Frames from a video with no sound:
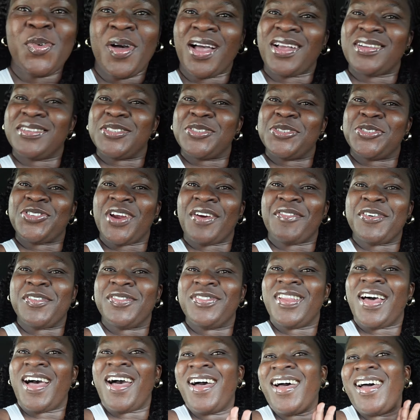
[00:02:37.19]
Welcome to Travel
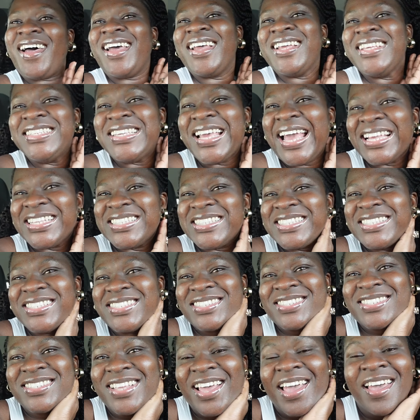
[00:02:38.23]
Vlog.
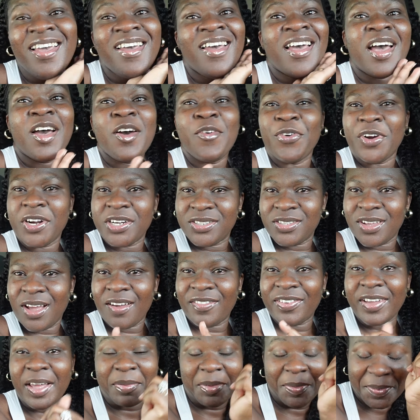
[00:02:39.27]
Yes. First
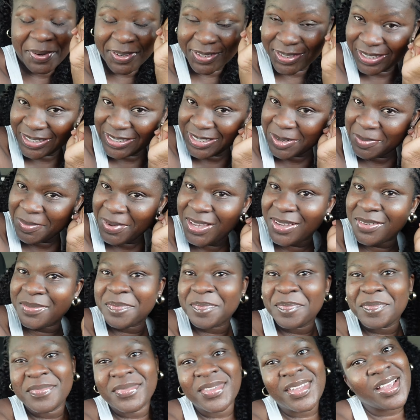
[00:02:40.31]
off, happy birthday to me.
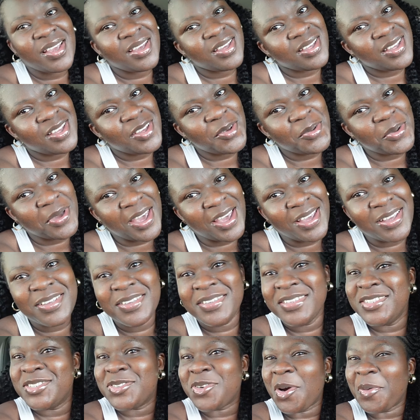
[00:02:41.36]
Okay,
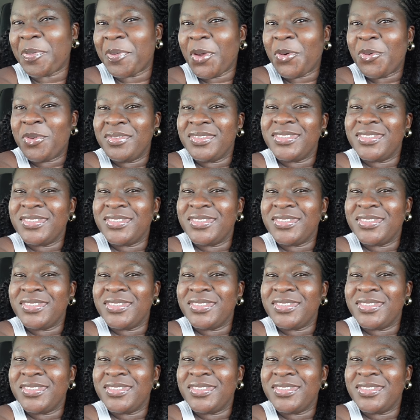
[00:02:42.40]
Scorpio.